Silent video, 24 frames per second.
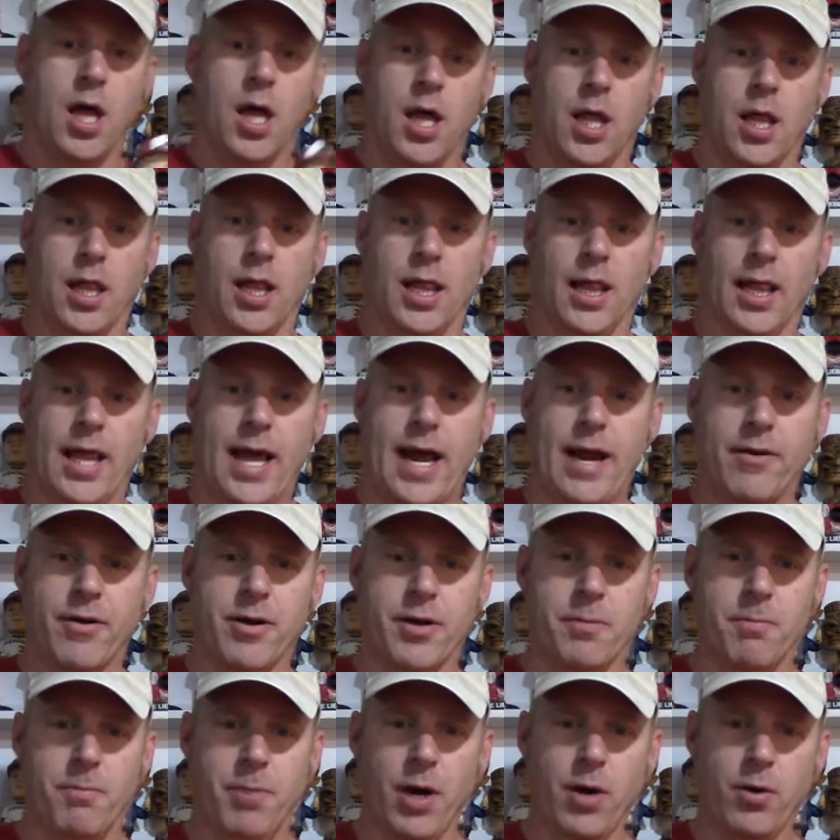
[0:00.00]

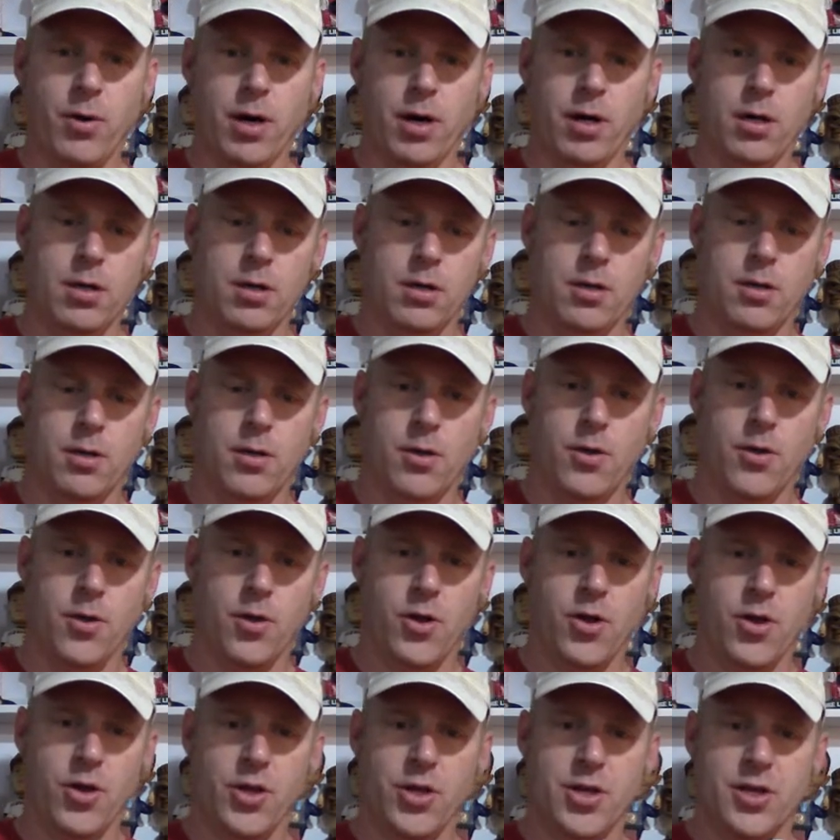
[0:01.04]
Larry Boa,
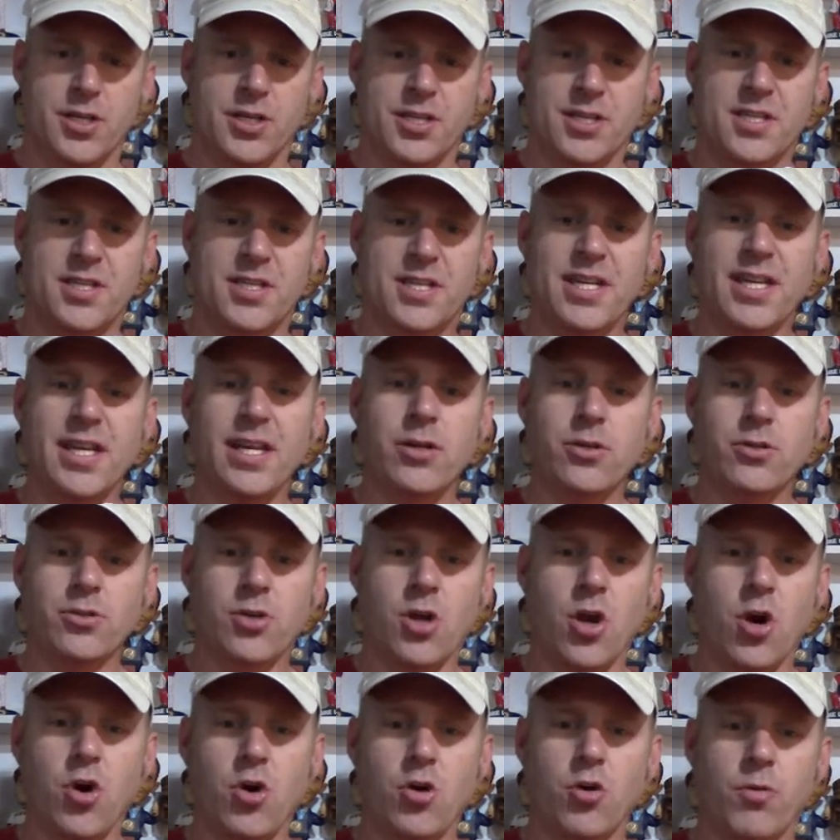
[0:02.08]
steals
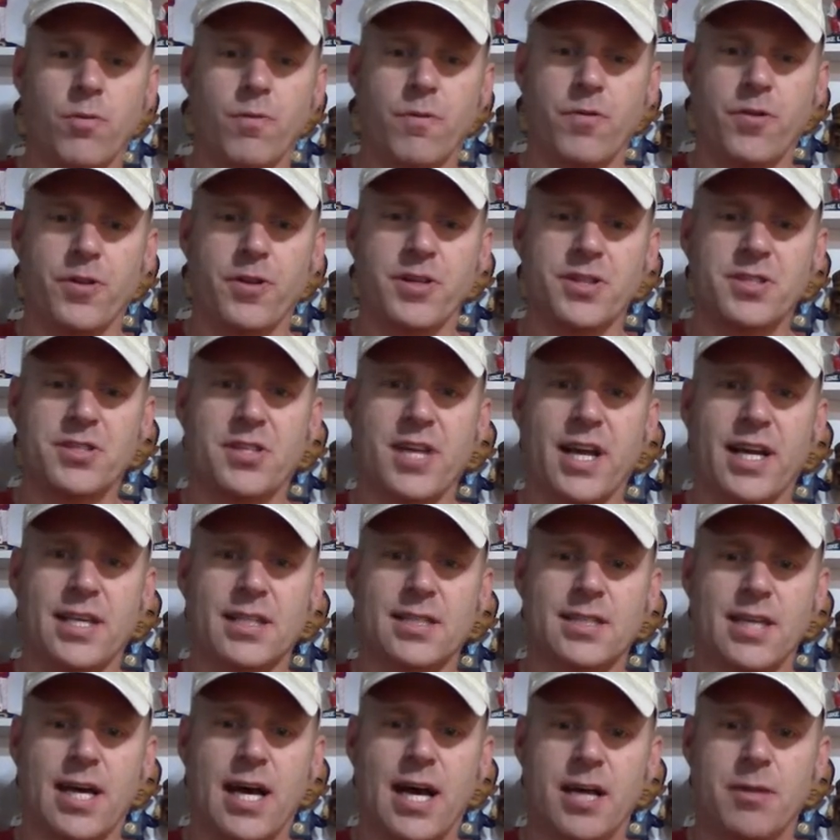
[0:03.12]
home for the
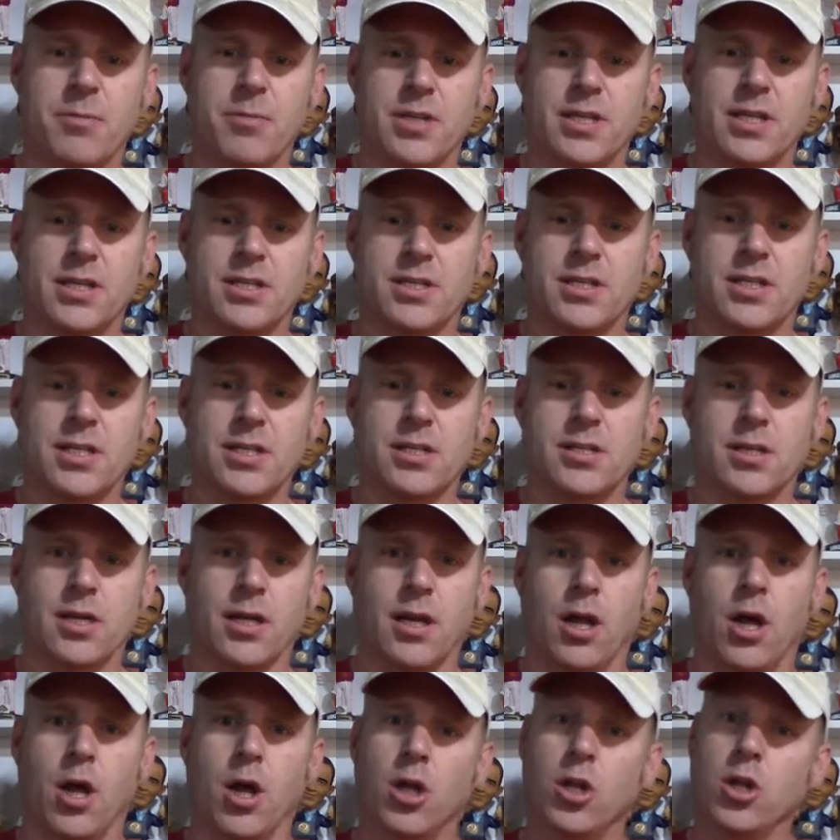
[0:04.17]
2nd time in the
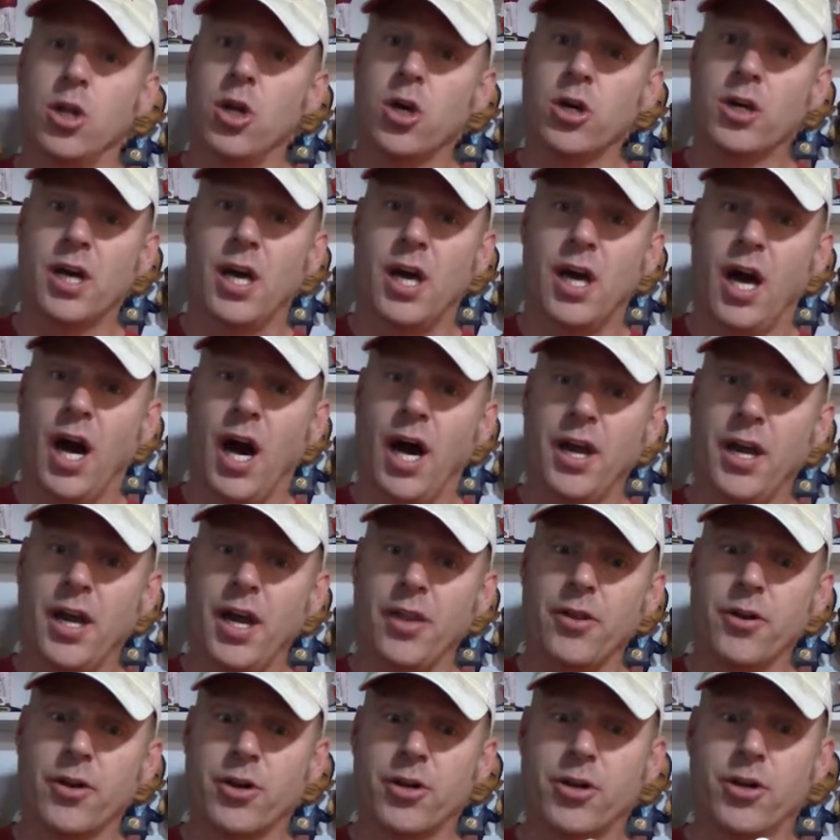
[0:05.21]
season. Look,
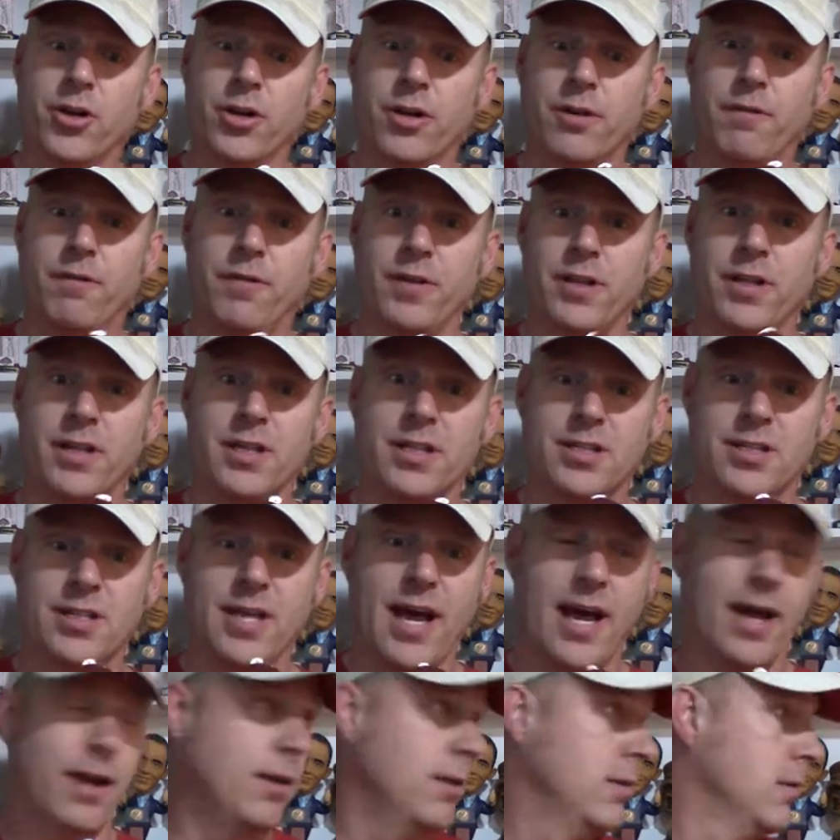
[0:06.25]
another good Philly stat.